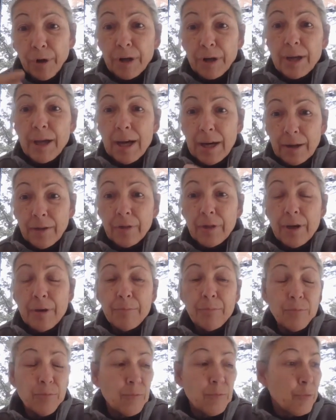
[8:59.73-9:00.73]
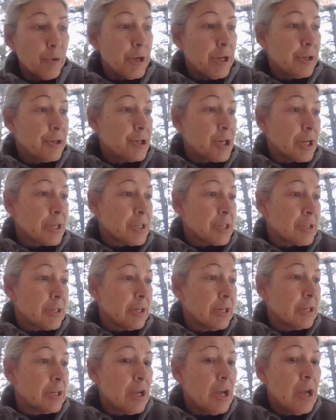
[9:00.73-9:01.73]
getting them
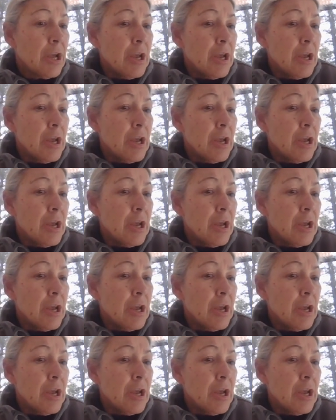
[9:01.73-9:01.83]
readjusted.